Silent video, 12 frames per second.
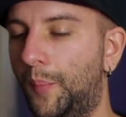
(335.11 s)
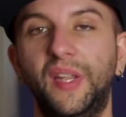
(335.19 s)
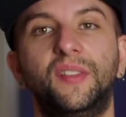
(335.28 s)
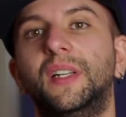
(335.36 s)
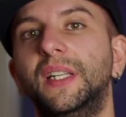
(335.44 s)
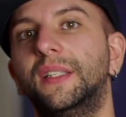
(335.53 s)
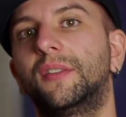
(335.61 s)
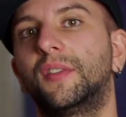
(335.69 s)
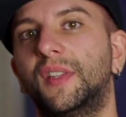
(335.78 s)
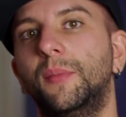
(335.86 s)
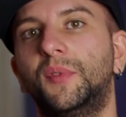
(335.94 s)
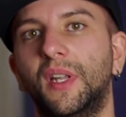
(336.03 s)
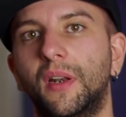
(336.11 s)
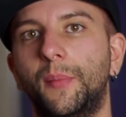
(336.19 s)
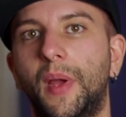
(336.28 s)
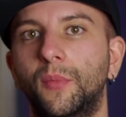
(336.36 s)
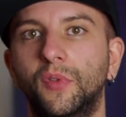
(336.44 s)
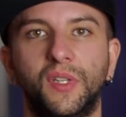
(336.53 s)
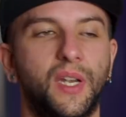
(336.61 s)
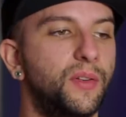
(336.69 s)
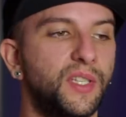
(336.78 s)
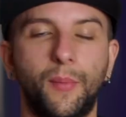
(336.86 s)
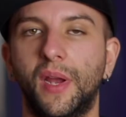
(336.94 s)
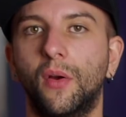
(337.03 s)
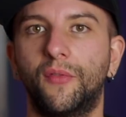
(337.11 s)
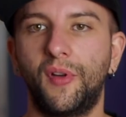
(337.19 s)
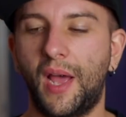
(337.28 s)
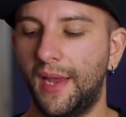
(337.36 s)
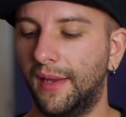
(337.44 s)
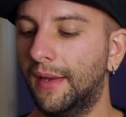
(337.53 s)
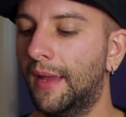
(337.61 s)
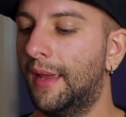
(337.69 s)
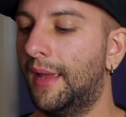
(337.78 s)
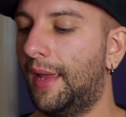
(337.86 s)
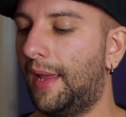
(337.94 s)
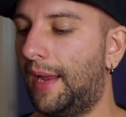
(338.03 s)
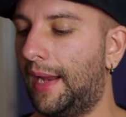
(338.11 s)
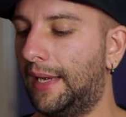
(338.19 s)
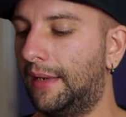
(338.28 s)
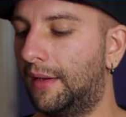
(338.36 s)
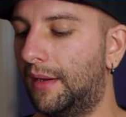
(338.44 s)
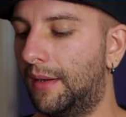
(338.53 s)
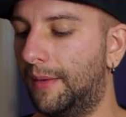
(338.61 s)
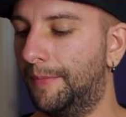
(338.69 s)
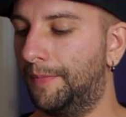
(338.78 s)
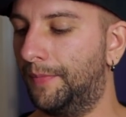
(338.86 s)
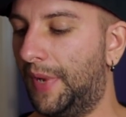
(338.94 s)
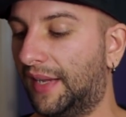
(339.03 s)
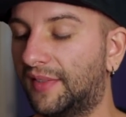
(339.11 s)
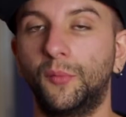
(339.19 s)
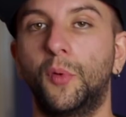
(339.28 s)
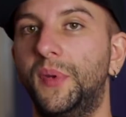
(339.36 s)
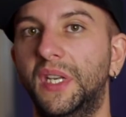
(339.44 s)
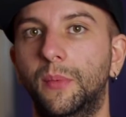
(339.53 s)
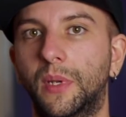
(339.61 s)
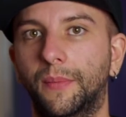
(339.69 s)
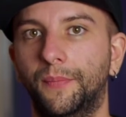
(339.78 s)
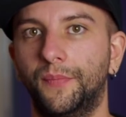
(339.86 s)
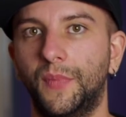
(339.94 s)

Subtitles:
Basically, it's the same setup I'm using every time I go flying, and except the PDB.